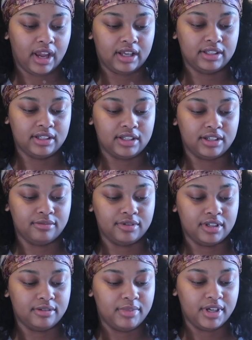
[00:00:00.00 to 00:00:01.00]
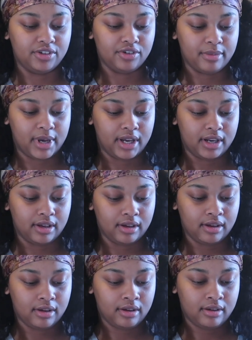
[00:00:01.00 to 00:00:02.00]
I think she was just being dramatic,
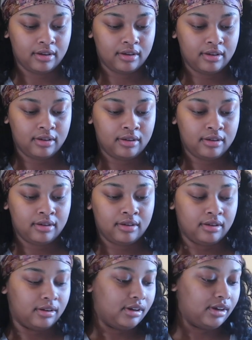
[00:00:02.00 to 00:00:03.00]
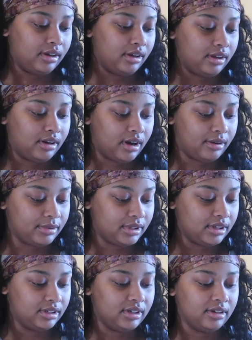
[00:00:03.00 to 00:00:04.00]
and I was
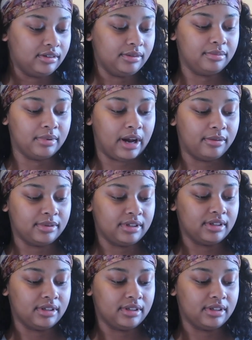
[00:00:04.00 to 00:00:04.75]
literally only, I